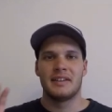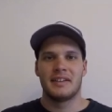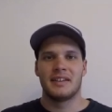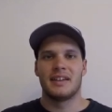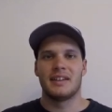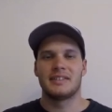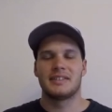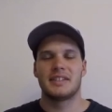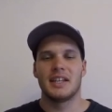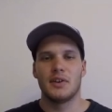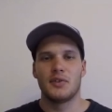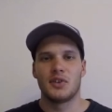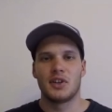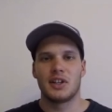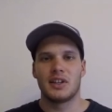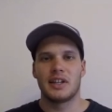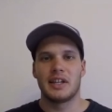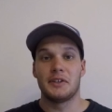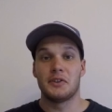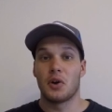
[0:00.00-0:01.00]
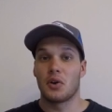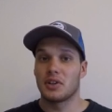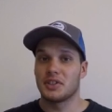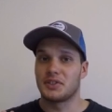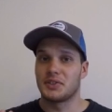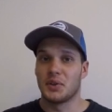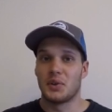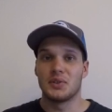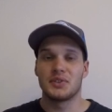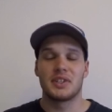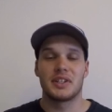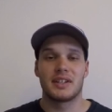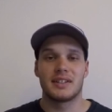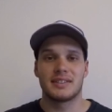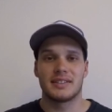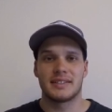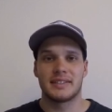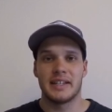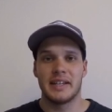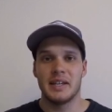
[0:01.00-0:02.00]
It's definitely not as daunting as
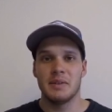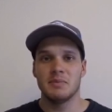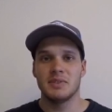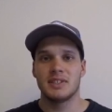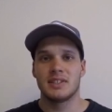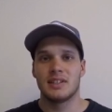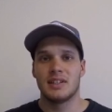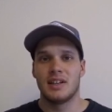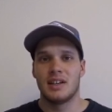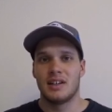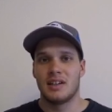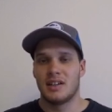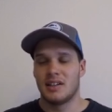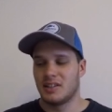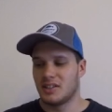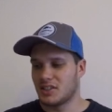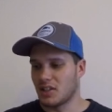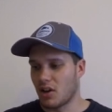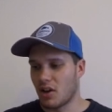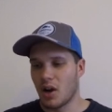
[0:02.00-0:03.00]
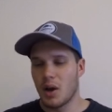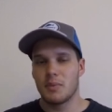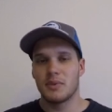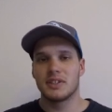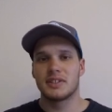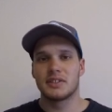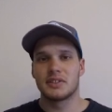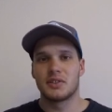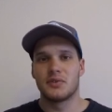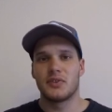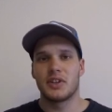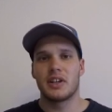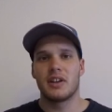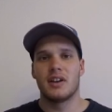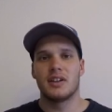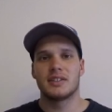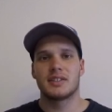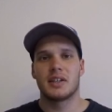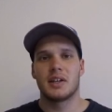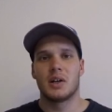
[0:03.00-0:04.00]
it seems. So I hope this little video
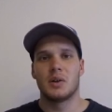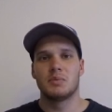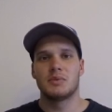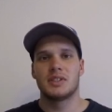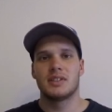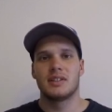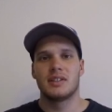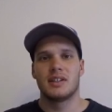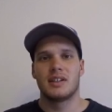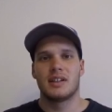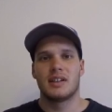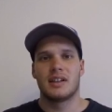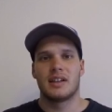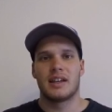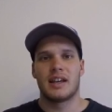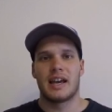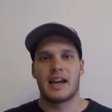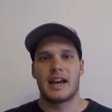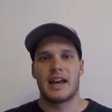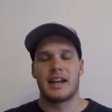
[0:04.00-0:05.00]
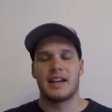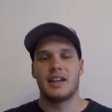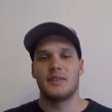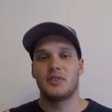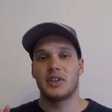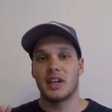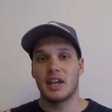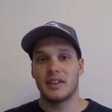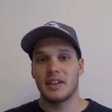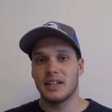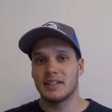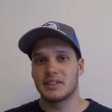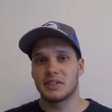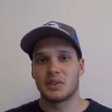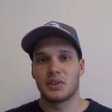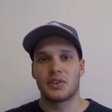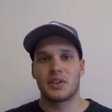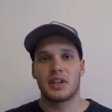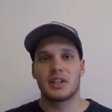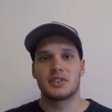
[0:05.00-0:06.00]
has helped, and if you get these
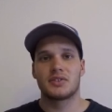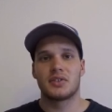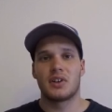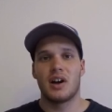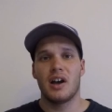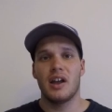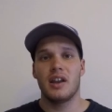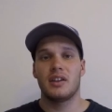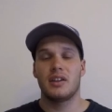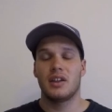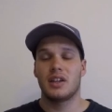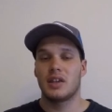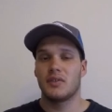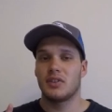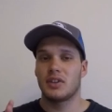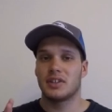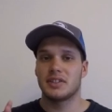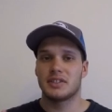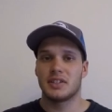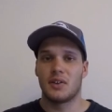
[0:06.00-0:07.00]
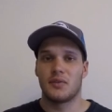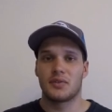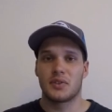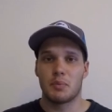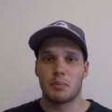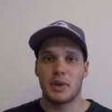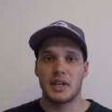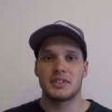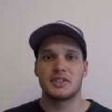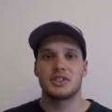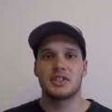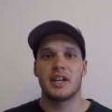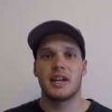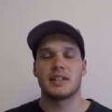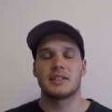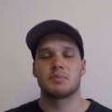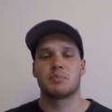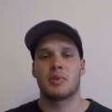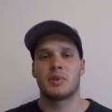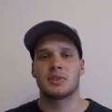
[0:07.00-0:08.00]
little things right, you're giving yourself the best
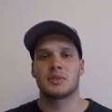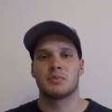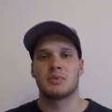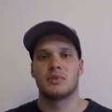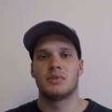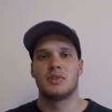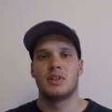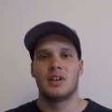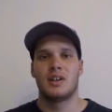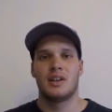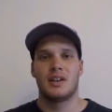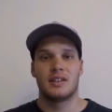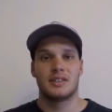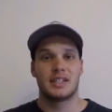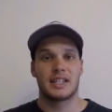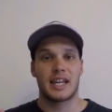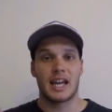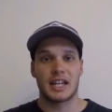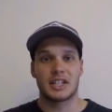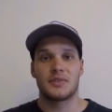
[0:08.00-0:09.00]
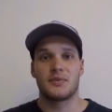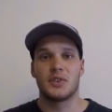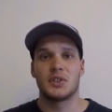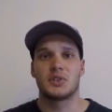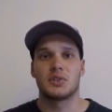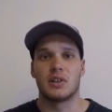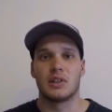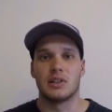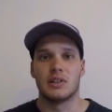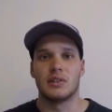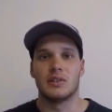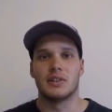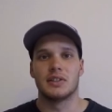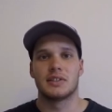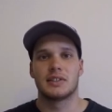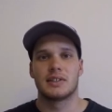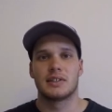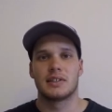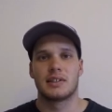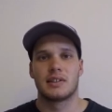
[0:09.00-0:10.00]
chance possible to catch fish on
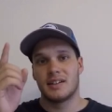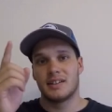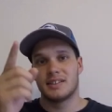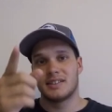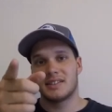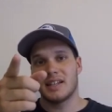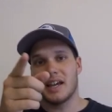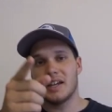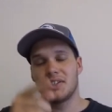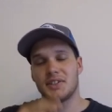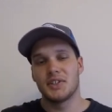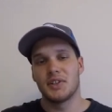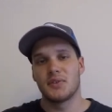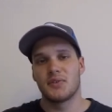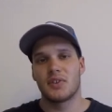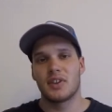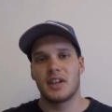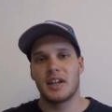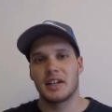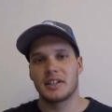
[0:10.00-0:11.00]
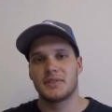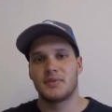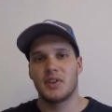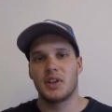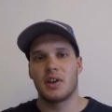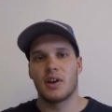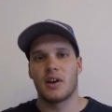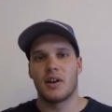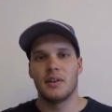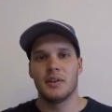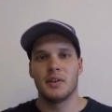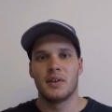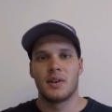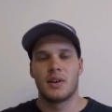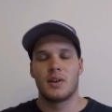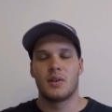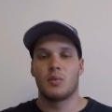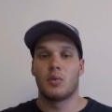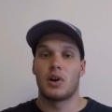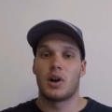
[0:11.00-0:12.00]
lures. Stay tuned for the next video
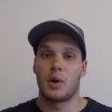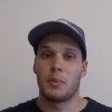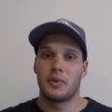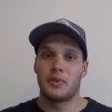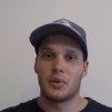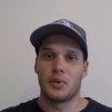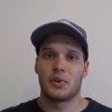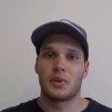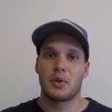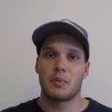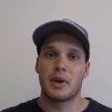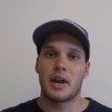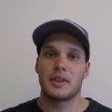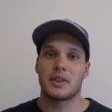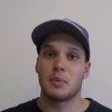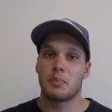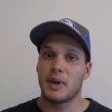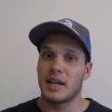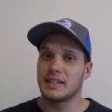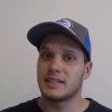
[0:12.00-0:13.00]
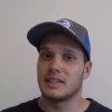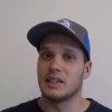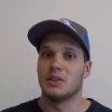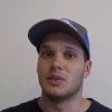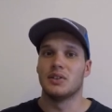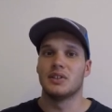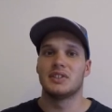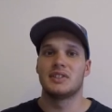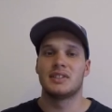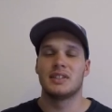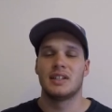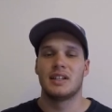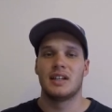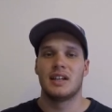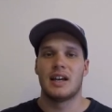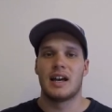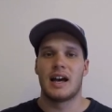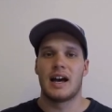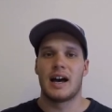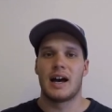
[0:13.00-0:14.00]
where I'll be talking about the best lures
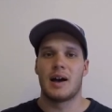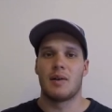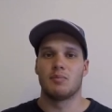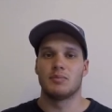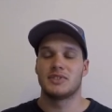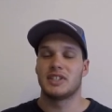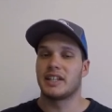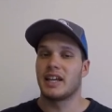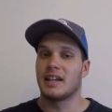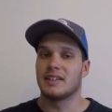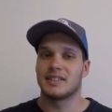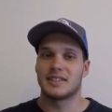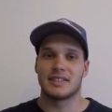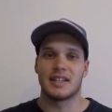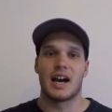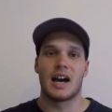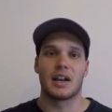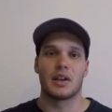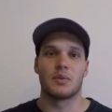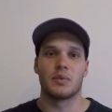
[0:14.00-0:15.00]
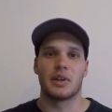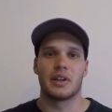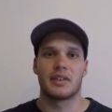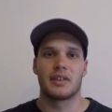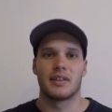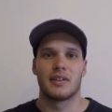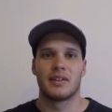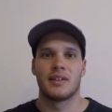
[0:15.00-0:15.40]
um, to get started with.